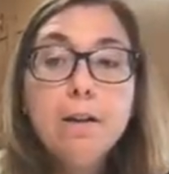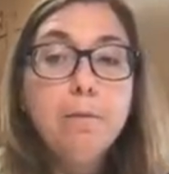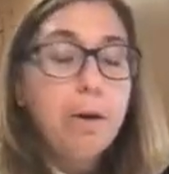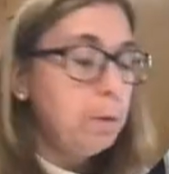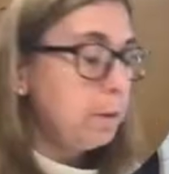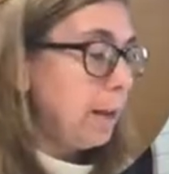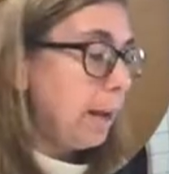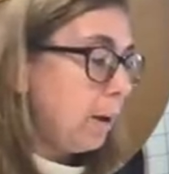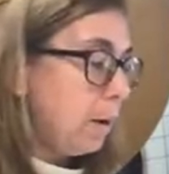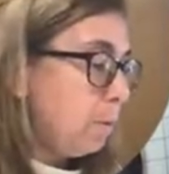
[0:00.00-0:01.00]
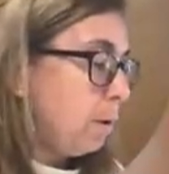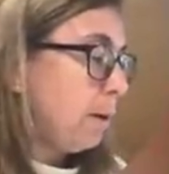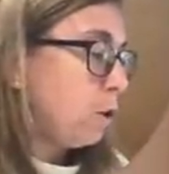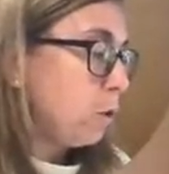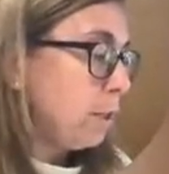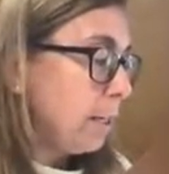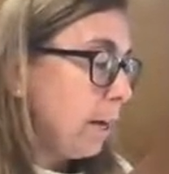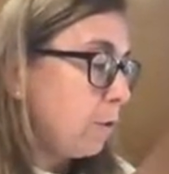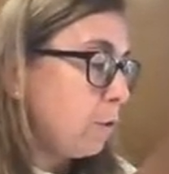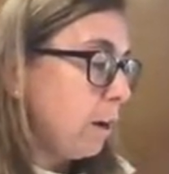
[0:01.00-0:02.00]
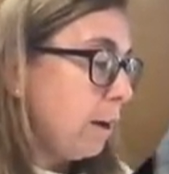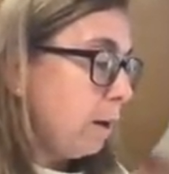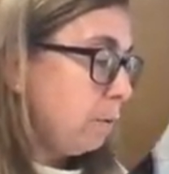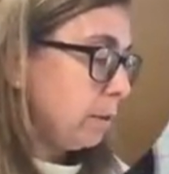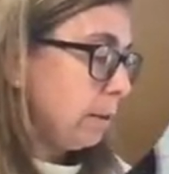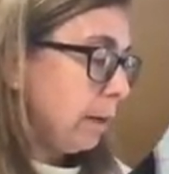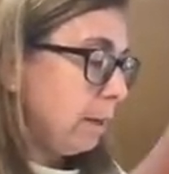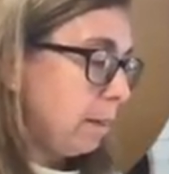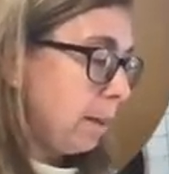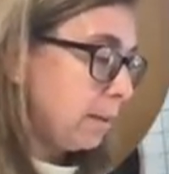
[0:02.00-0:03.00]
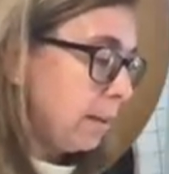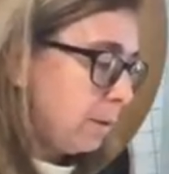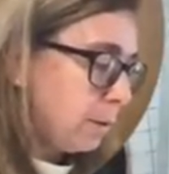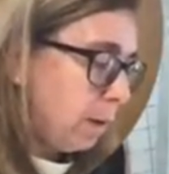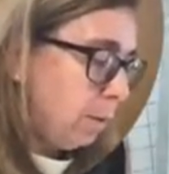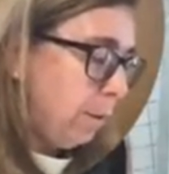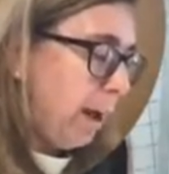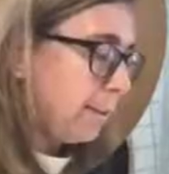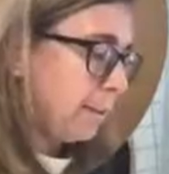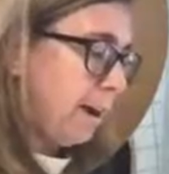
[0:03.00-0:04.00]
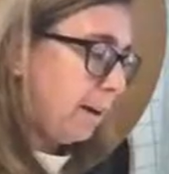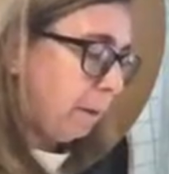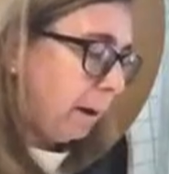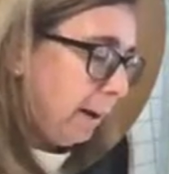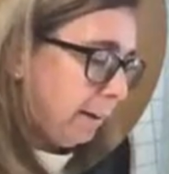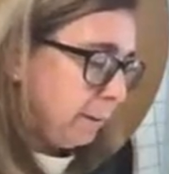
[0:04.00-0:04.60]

but I was saying how I put my tree together and it was like this. And I was like, well, that's not right.